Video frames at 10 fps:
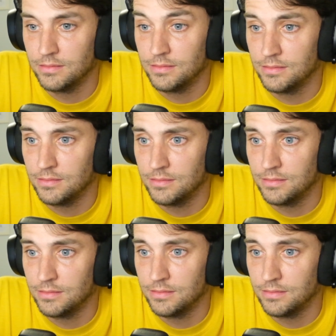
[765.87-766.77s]

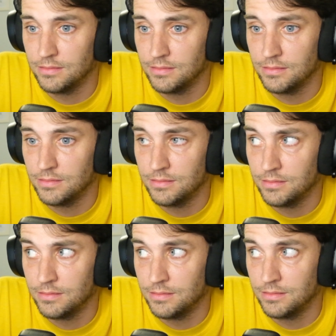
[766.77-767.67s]

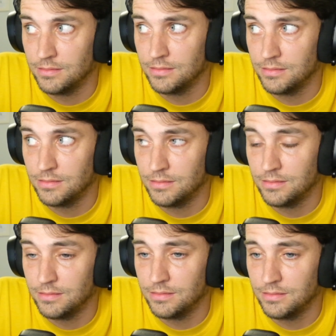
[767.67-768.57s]

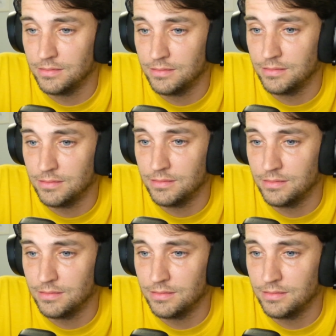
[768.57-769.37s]
(silent)